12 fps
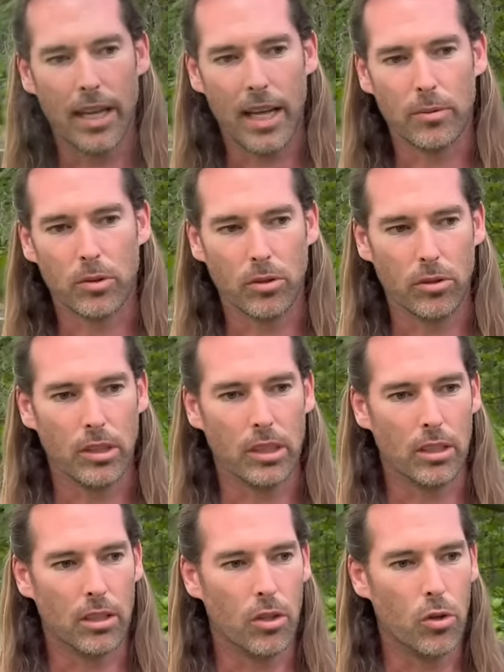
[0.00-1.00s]
absolutely in
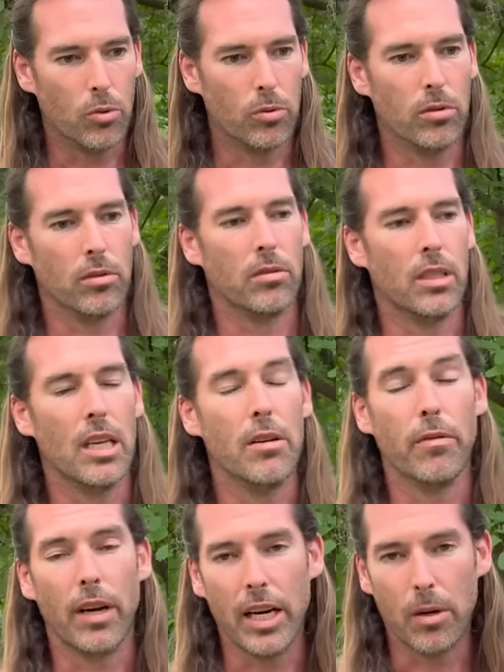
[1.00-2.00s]
our own
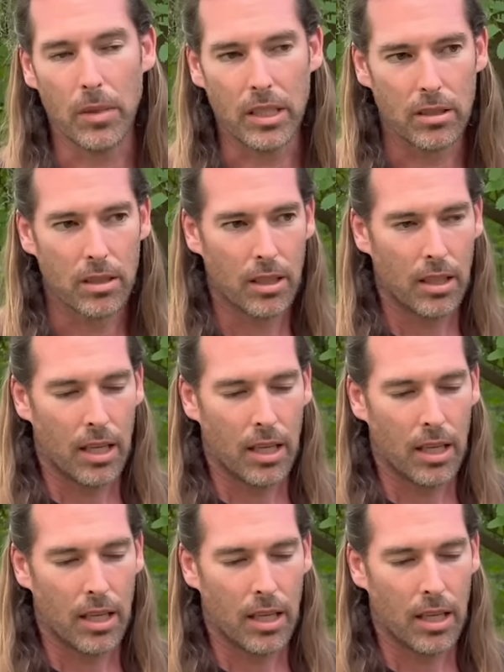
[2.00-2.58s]
environment,